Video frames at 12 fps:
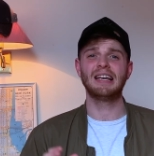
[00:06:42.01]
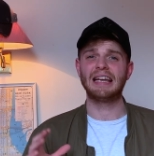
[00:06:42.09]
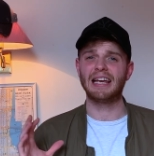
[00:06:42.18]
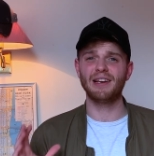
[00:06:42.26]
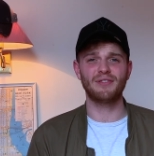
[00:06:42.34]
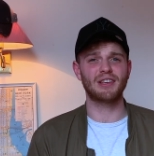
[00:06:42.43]

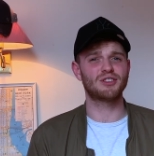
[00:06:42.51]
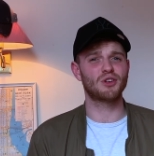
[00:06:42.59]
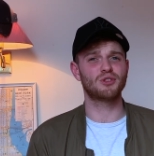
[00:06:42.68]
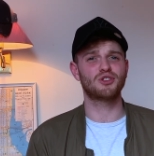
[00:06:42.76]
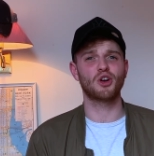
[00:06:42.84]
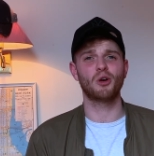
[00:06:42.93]
if there's no
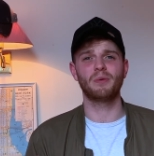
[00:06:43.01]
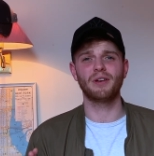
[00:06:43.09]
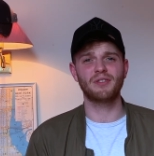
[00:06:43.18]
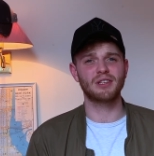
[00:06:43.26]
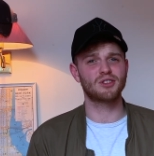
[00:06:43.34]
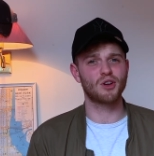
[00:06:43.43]
soap, if
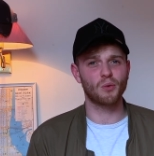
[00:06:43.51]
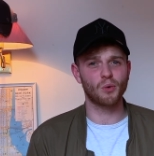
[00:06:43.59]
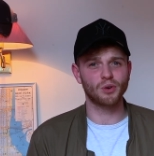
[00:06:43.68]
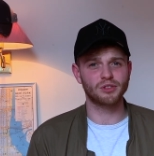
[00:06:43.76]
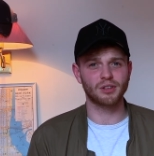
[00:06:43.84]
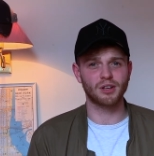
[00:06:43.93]
there's no
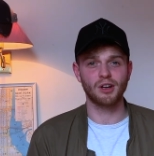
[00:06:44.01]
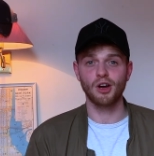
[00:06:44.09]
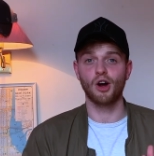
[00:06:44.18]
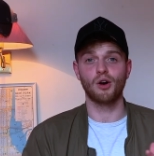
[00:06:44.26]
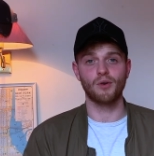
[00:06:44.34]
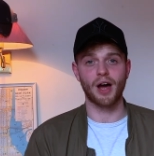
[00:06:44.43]
water
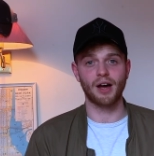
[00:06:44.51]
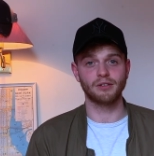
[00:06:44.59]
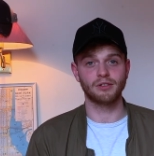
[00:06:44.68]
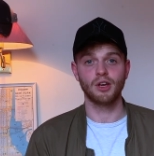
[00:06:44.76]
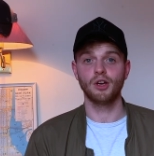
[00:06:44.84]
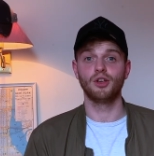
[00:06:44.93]
around,
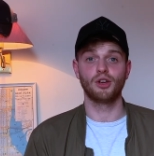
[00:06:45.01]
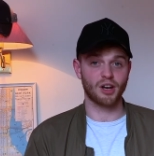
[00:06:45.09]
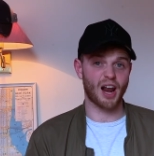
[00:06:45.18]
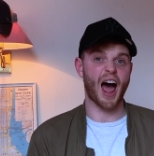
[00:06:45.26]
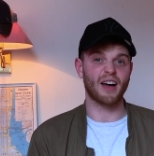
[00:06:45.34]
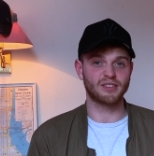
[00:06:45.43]
you're
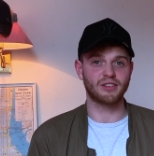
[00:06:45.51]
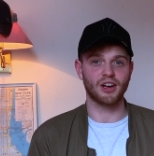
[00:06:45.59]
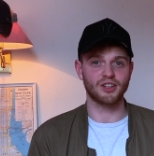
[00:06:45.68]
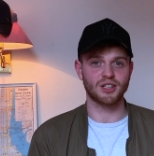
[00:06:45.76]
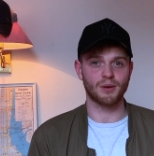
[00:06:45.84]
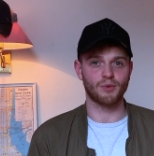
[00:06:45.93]
gonna have to
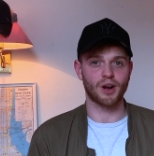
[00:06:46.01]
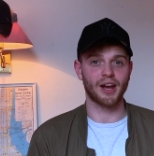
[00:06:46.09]
touch them, right?